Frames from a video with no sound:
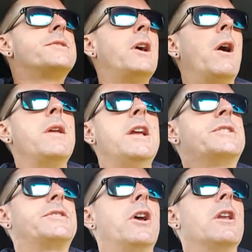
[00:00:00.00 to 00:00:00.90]
So
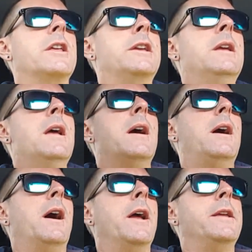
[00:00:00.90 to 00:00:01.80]
it's certainly
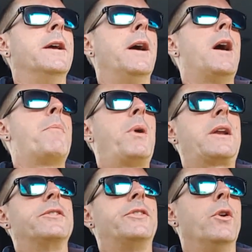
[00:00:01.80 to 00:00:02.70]
a
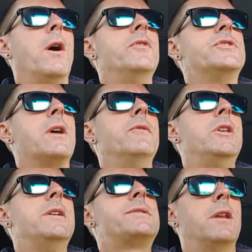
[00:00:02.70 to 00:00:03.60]
practice that I've used over
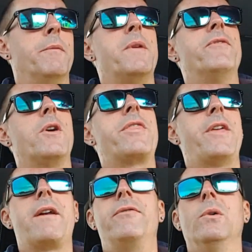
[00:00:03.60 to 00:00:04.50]
the years, and I've been very
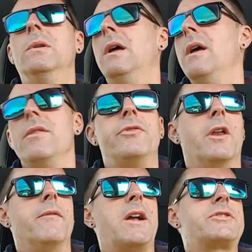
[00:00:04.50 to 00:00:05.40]
thankful
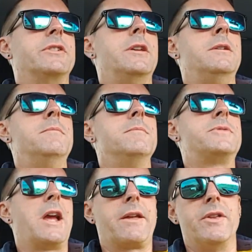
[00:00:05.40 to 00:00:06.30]
that I've actually
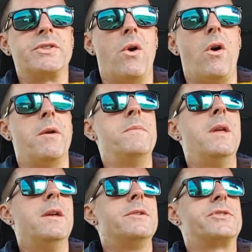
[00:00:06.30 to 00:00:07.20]
taken the
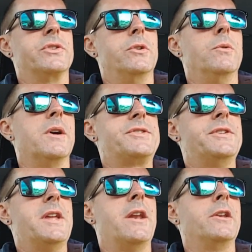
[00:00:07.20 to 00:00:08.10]
time to
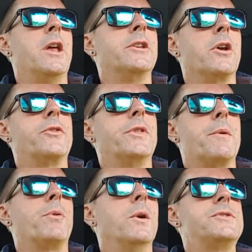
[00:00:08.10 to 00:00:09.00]
sit down and go through
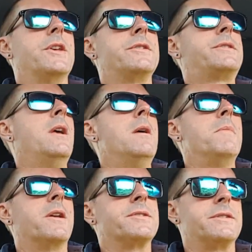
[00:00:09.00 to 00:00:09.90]
that process,
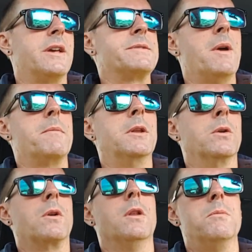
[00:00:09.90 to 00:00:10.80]
because it does make me
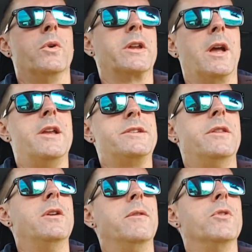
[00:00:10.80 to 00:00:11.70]
look a lot more engaged
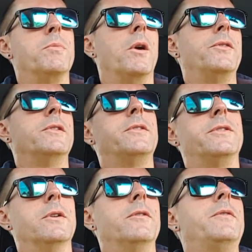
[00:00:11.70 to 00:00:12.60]
in the interview process
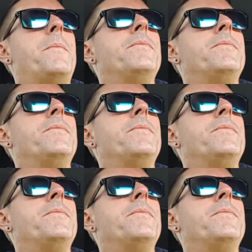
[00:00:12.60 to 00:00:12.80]
itself.